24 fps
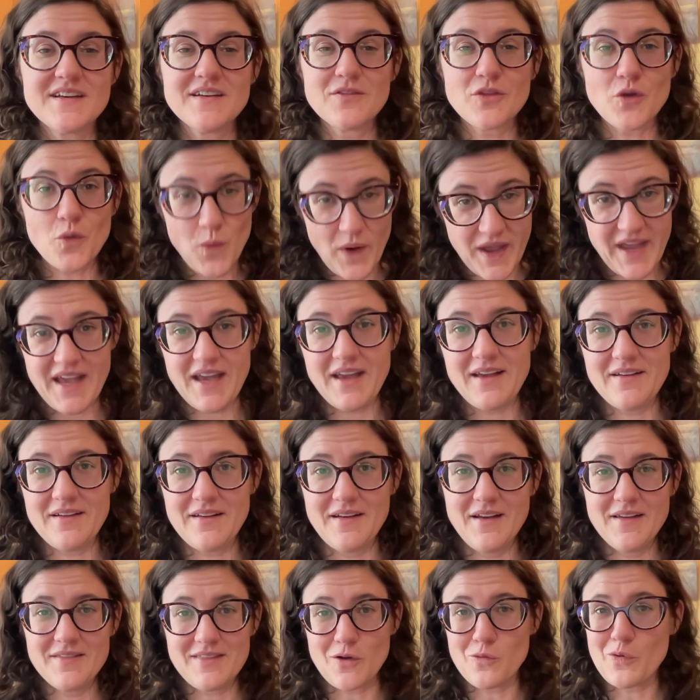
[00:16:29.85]
the way
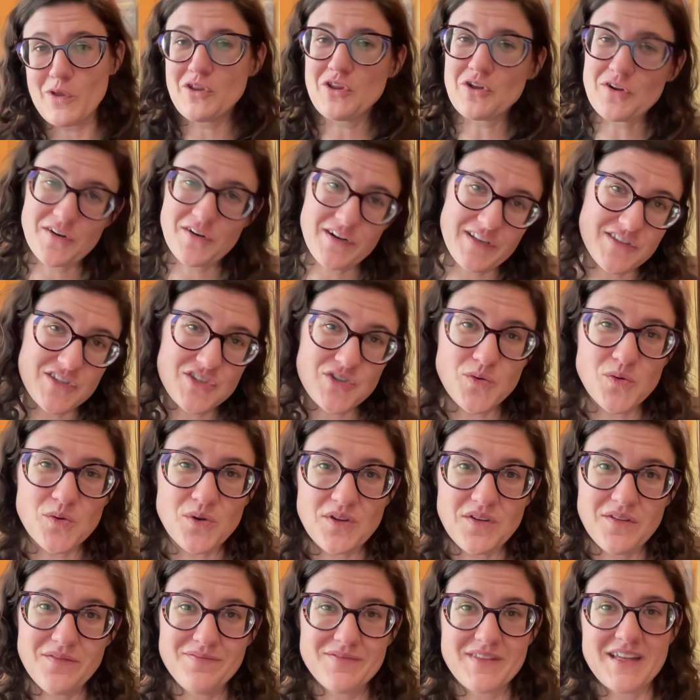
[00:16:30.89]
that we learned in
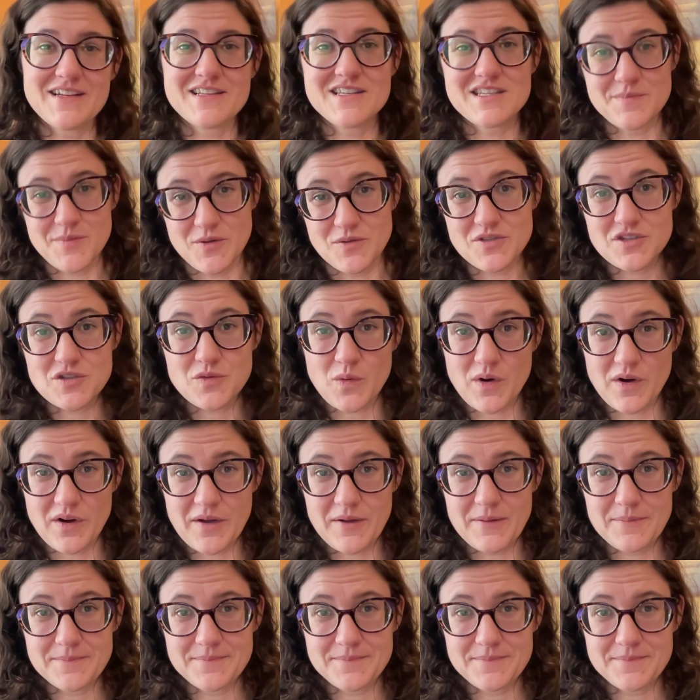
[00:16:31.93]
school that it's supposed to work.